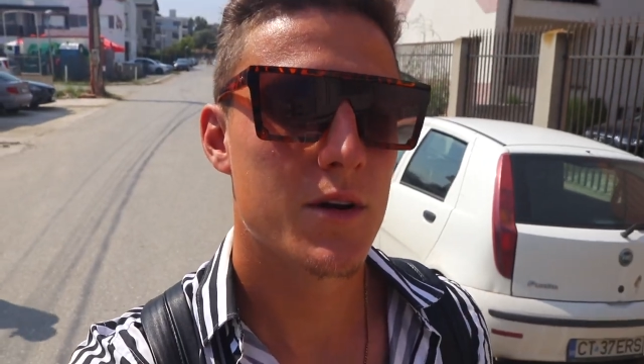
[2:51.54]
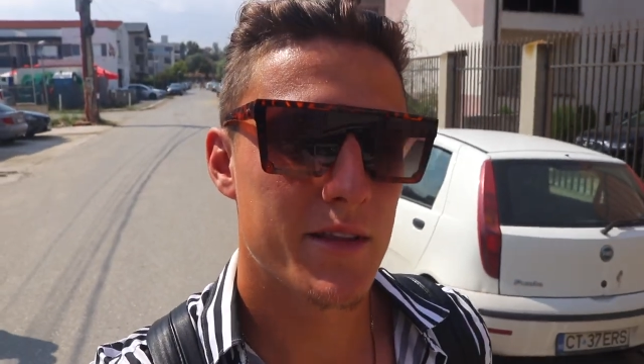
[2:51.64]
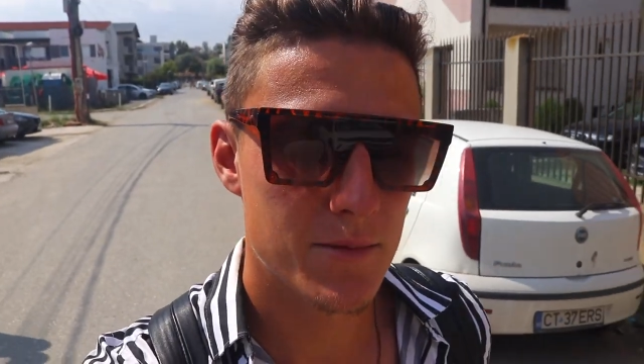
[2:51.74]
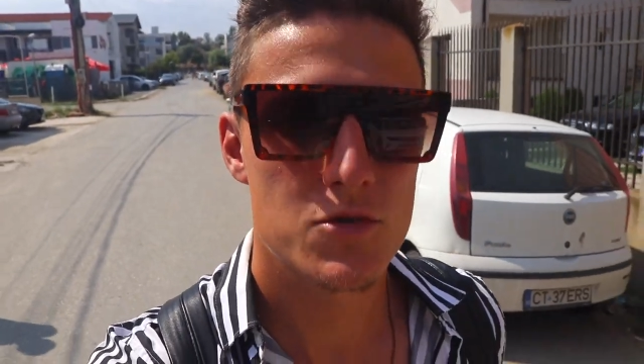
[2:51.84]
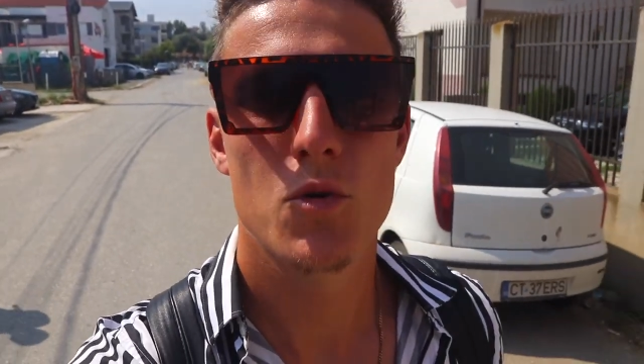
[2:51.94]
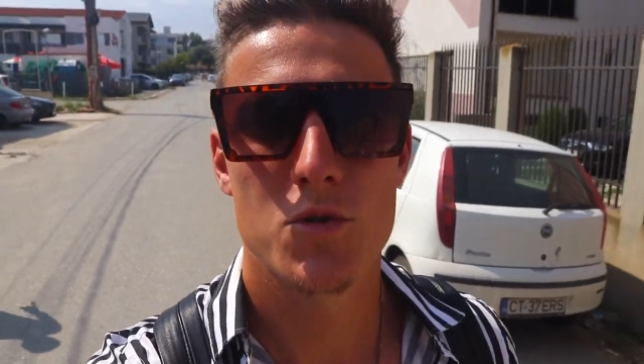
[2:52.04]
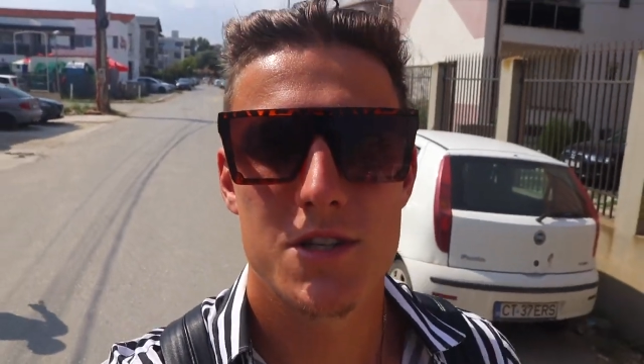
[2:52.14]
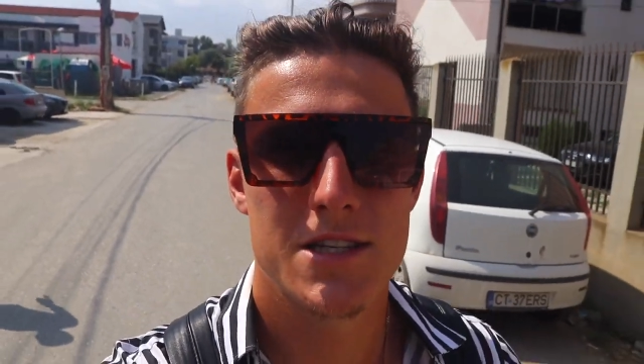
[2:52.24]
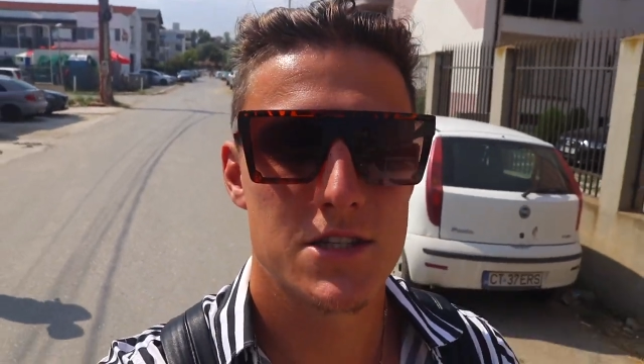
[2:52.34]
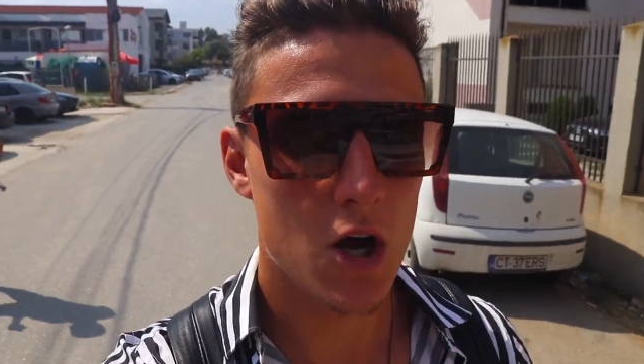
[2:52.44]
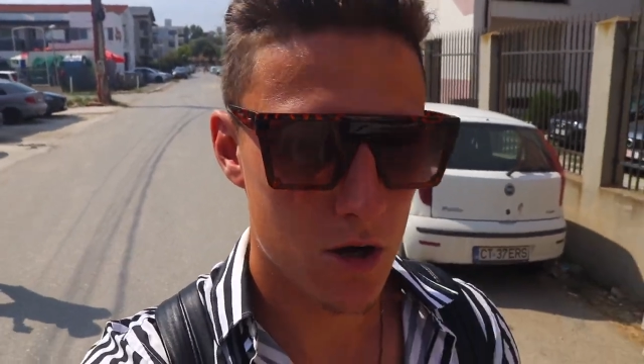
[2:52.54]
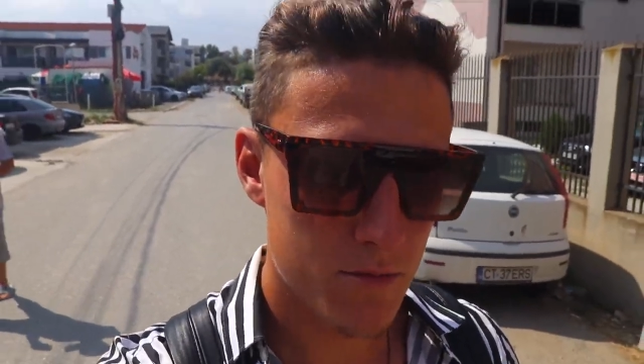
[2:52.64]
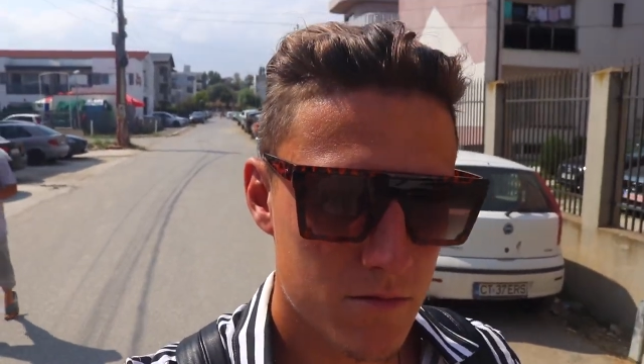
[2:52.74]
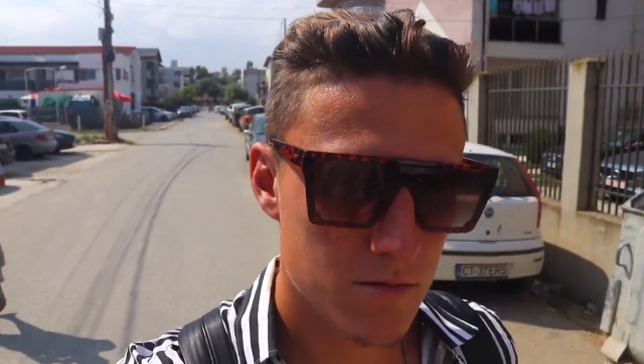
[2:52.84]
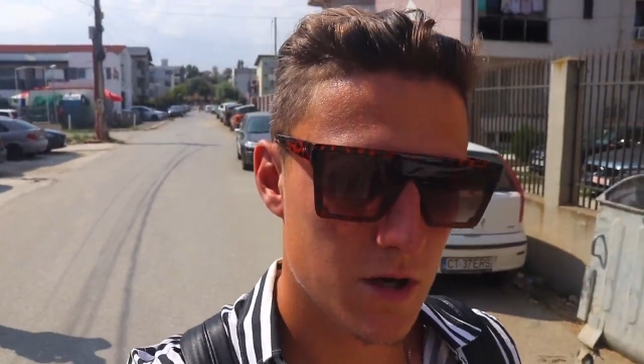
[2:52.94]
one of them tortoises
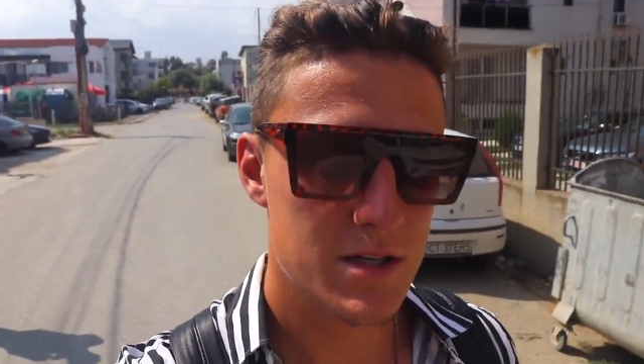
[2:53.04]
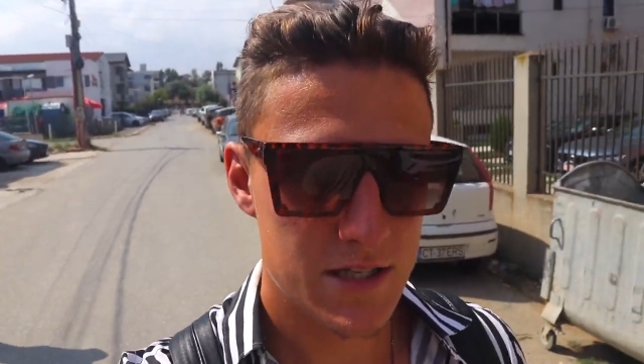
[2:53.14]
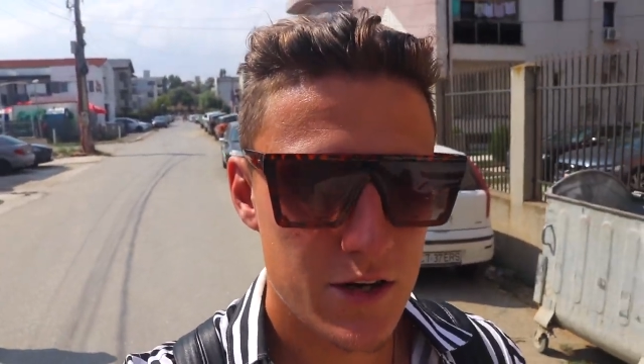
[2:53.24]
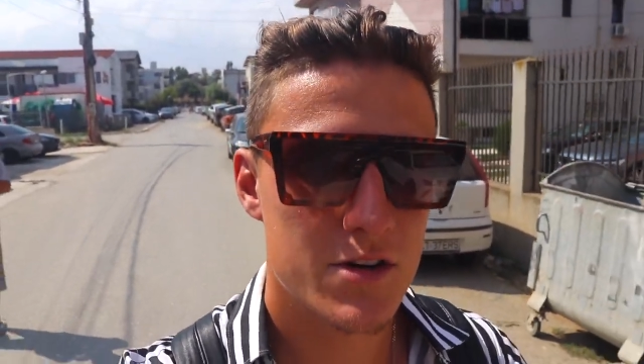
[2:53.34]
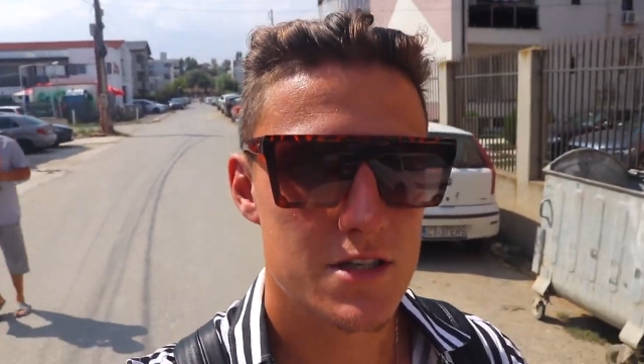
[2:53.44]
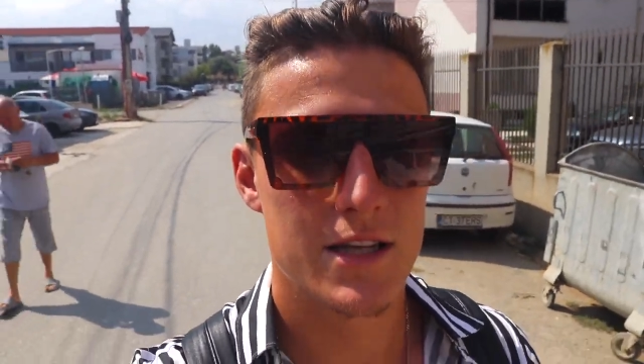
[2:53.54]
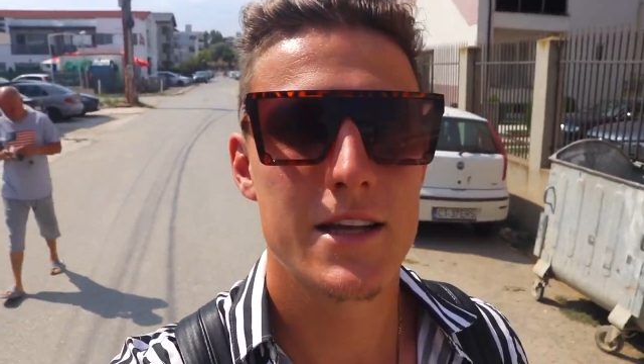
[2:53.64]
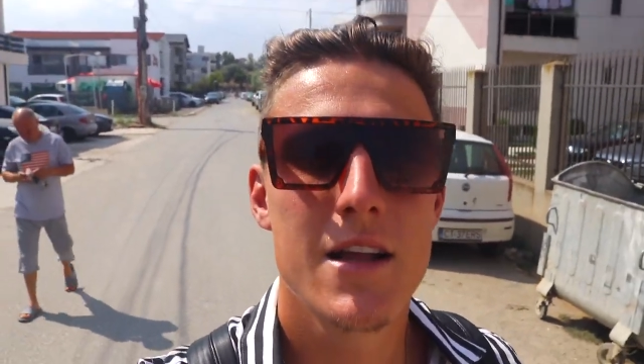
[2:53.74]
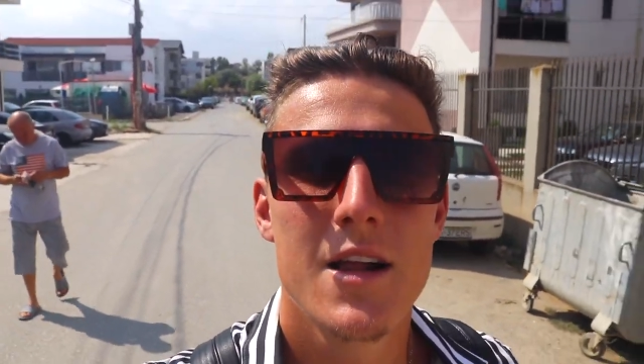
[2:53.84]
home. Like seriously,